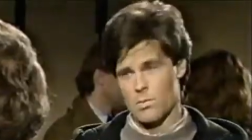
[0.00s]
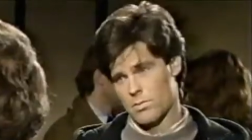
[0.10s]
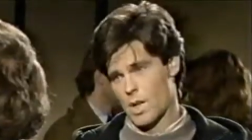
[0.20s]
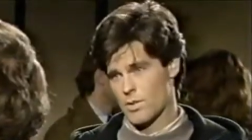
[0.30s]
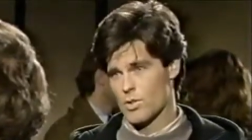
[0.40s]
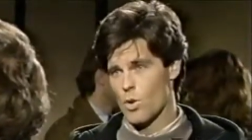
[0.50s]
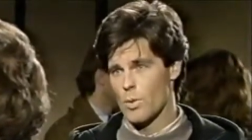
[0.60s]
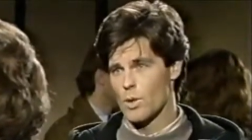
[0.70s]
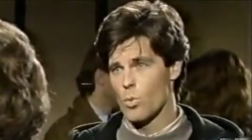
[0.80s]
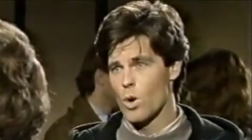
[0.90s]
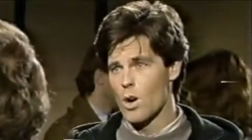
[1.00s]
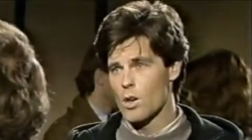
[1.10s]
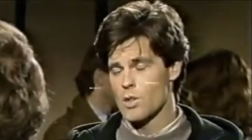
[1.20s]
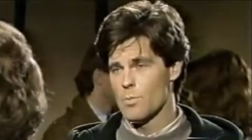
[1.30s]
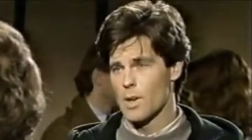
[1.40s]
Well, not in so many
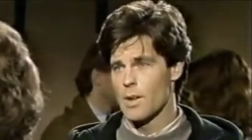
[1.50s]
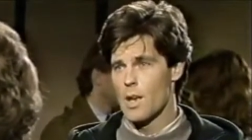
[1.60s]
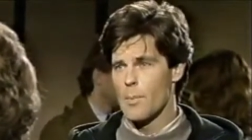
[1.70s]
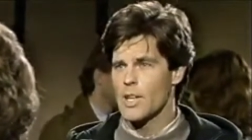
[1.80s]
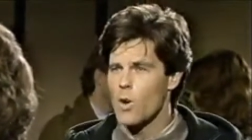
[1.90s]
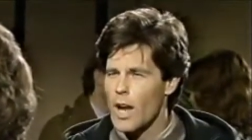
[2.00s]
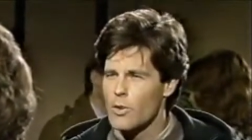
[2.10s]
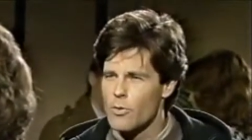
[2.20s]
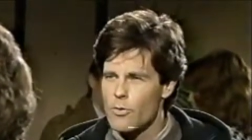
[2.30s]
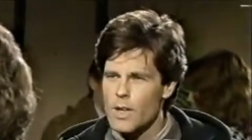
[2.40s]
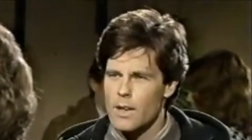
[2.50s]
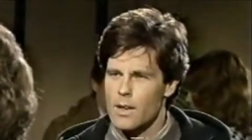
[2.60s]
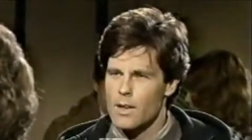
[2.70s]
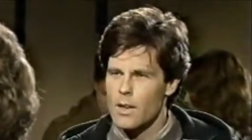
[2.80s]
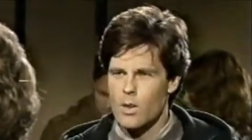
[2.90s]
words, but, but you know, I could
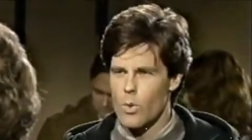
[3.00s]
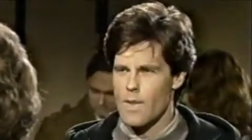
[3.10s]
feel it.